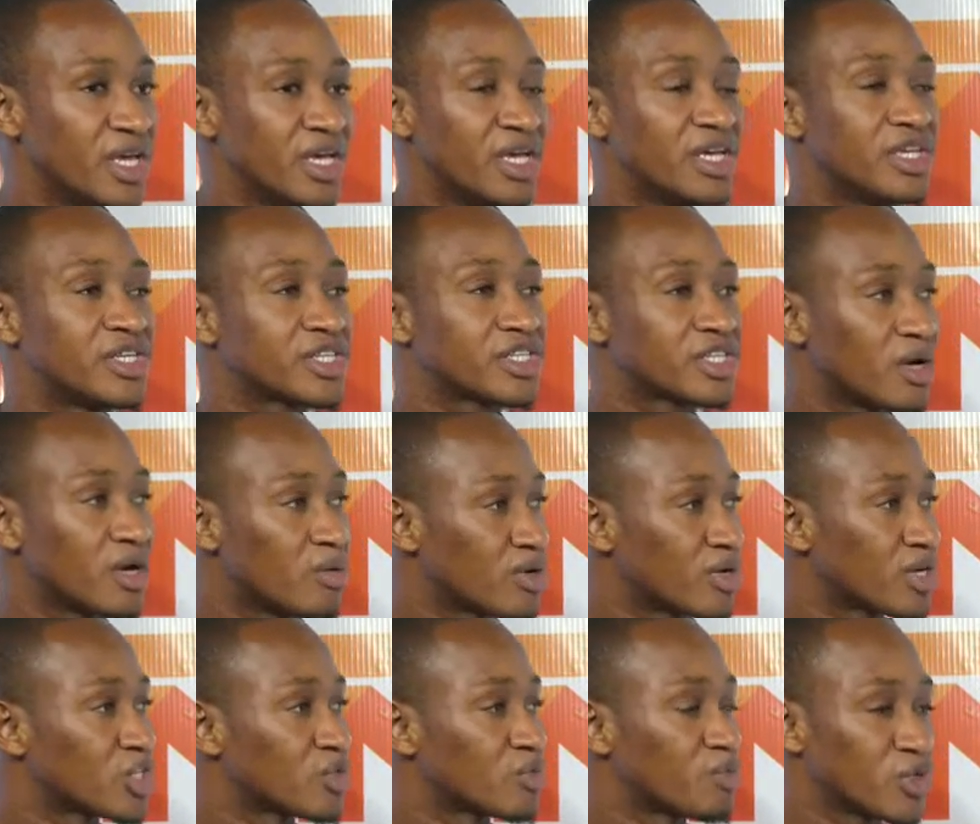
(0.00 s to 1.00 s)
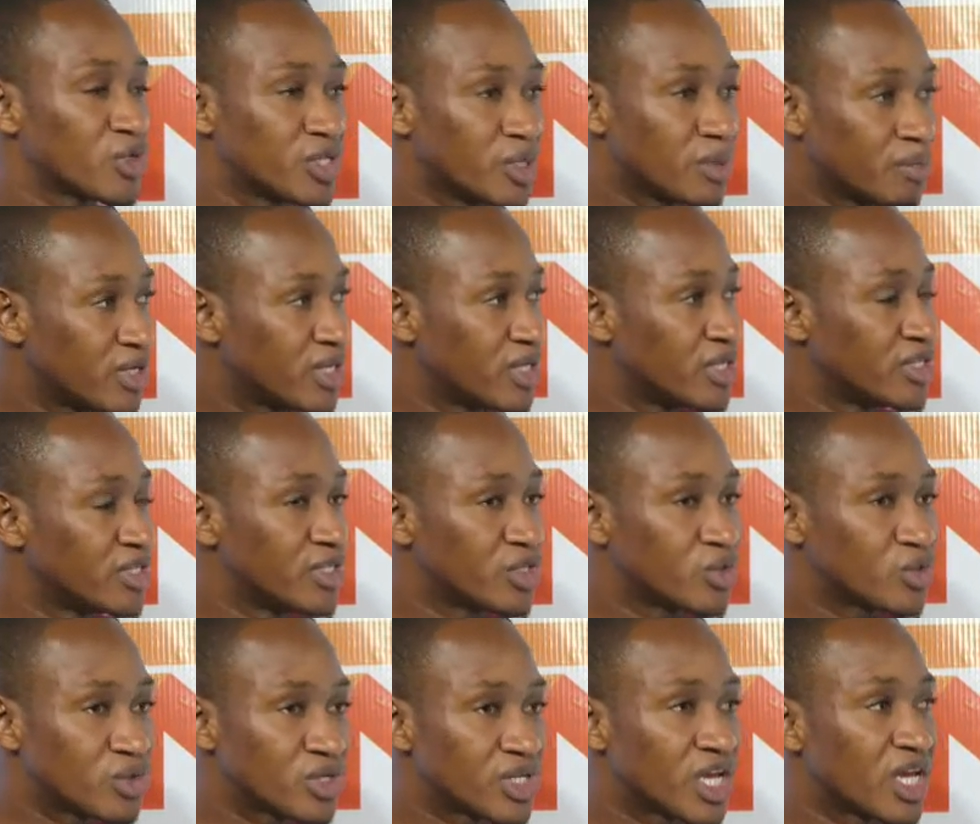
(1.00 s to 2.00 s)
It is our responsibility
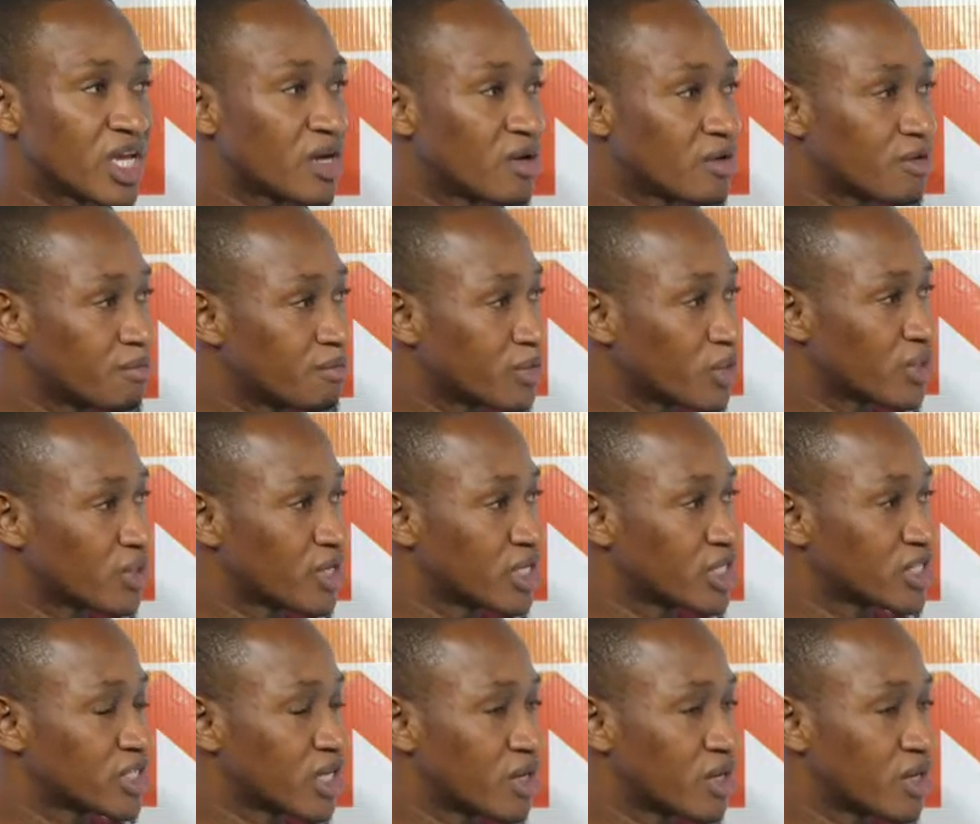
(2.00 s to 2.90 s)
to tell our brothers,